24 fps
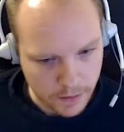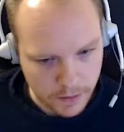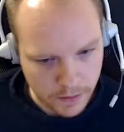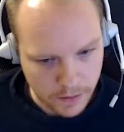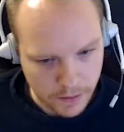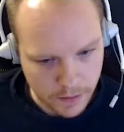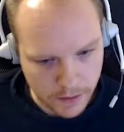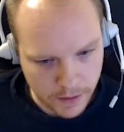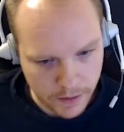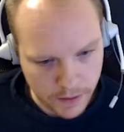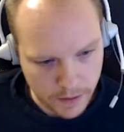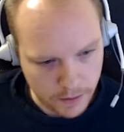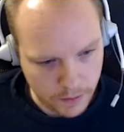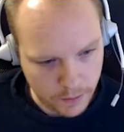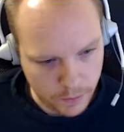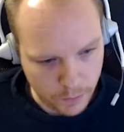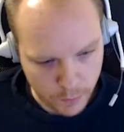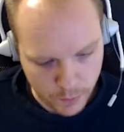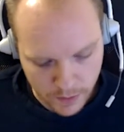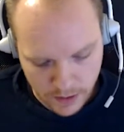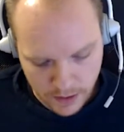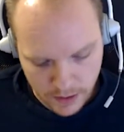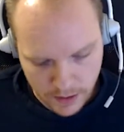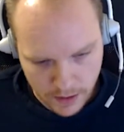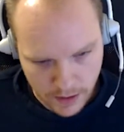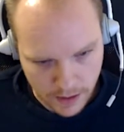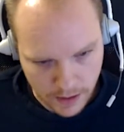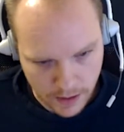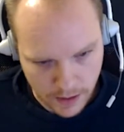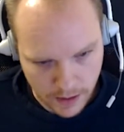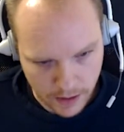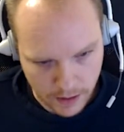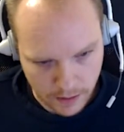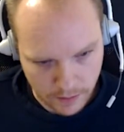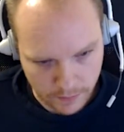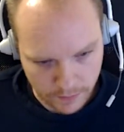And we
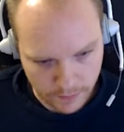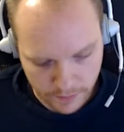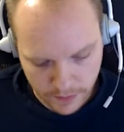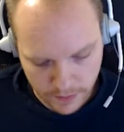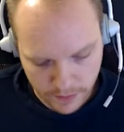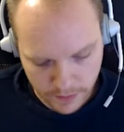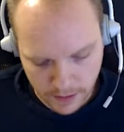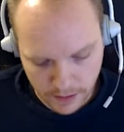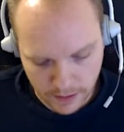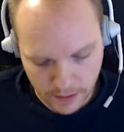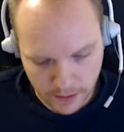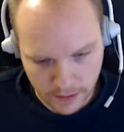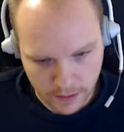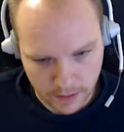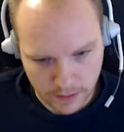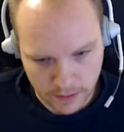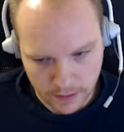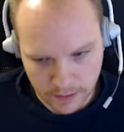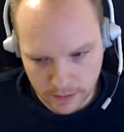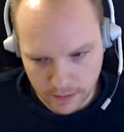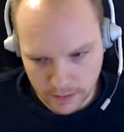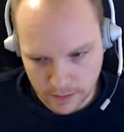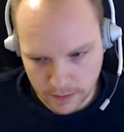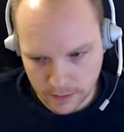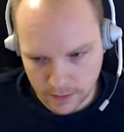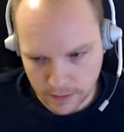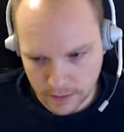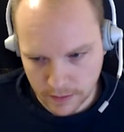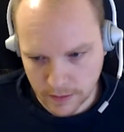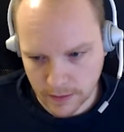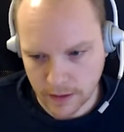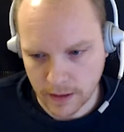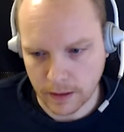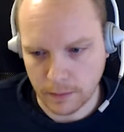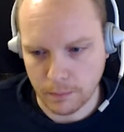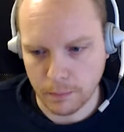have the
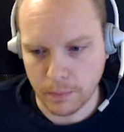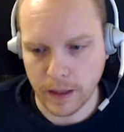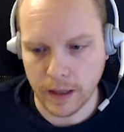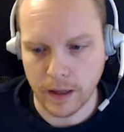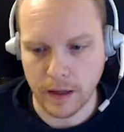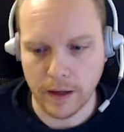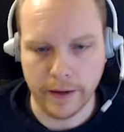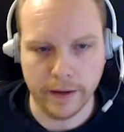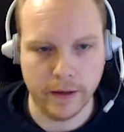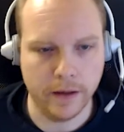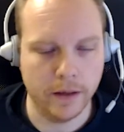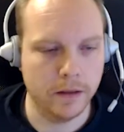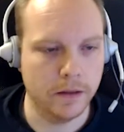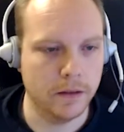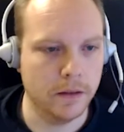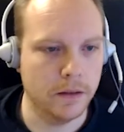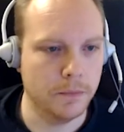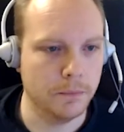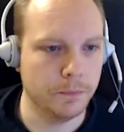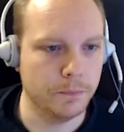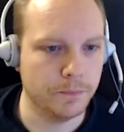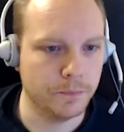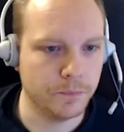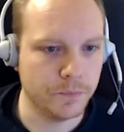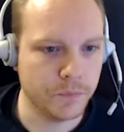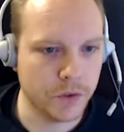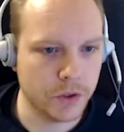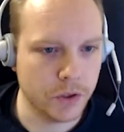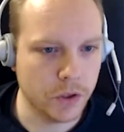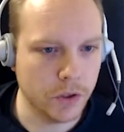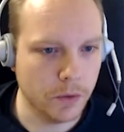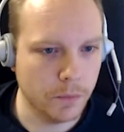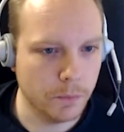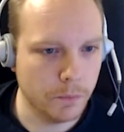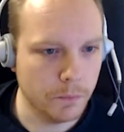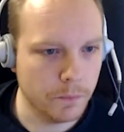get by line IT.
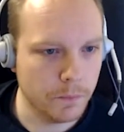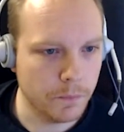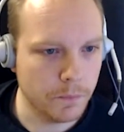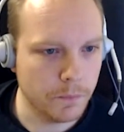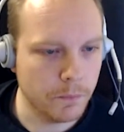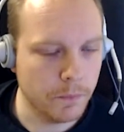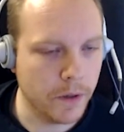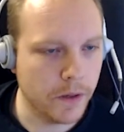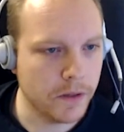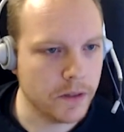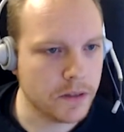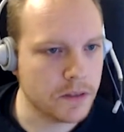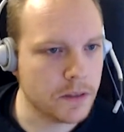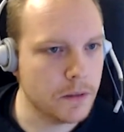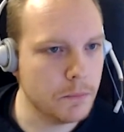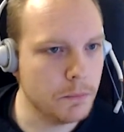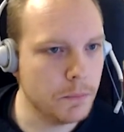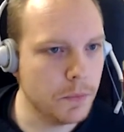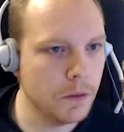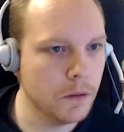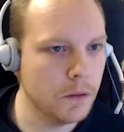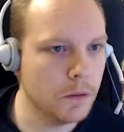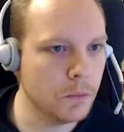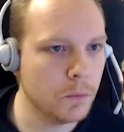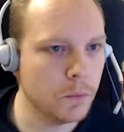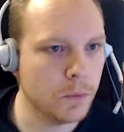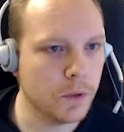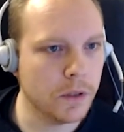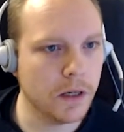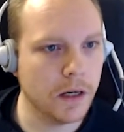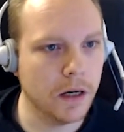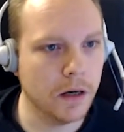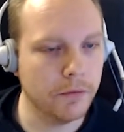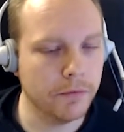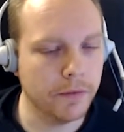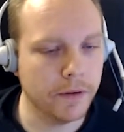So very simple. We
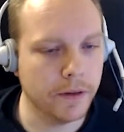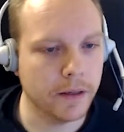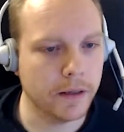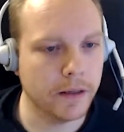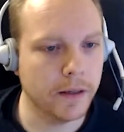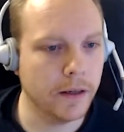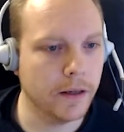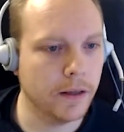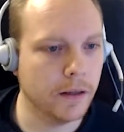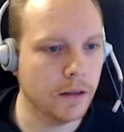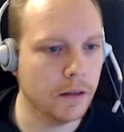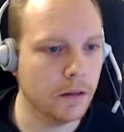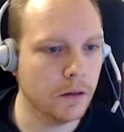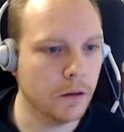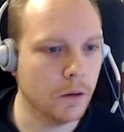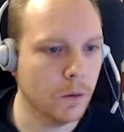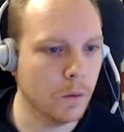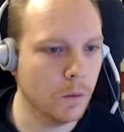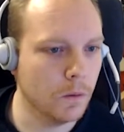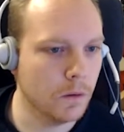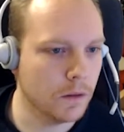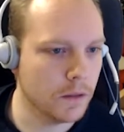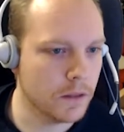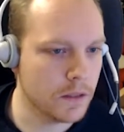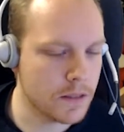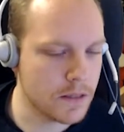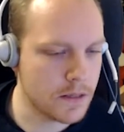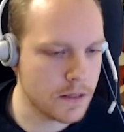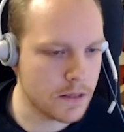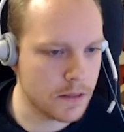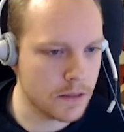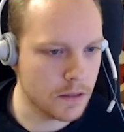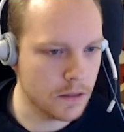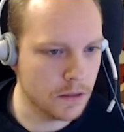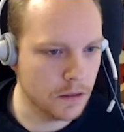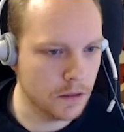have, again, all
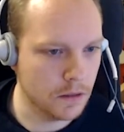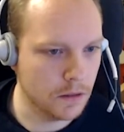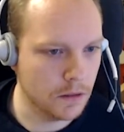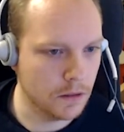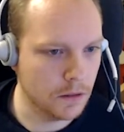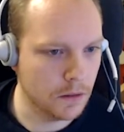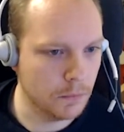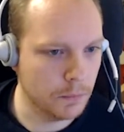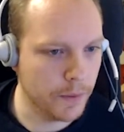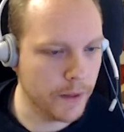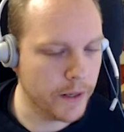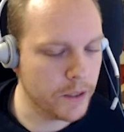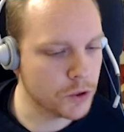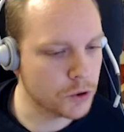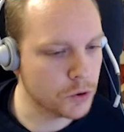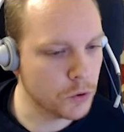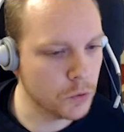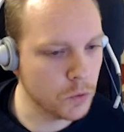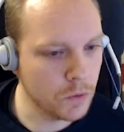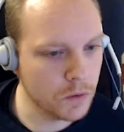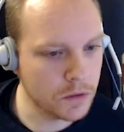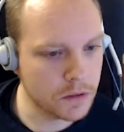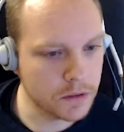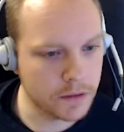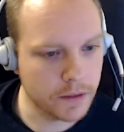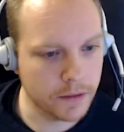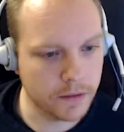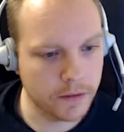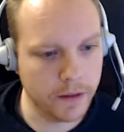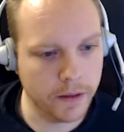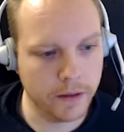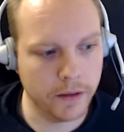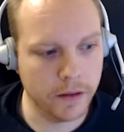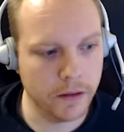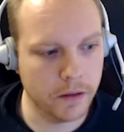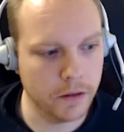these page rules that
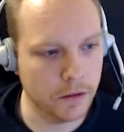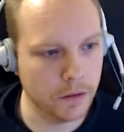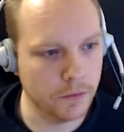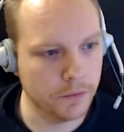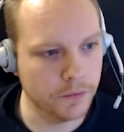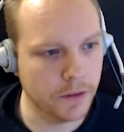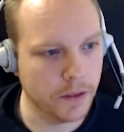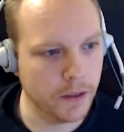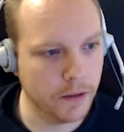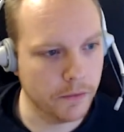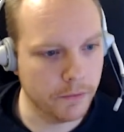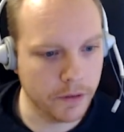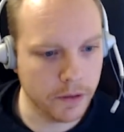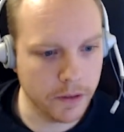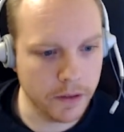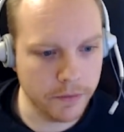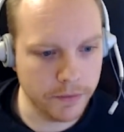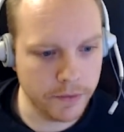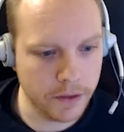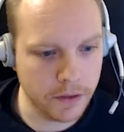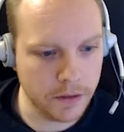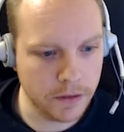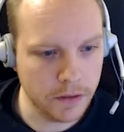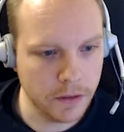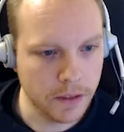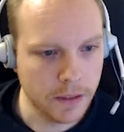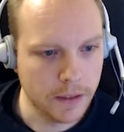take care of the heavy lifting.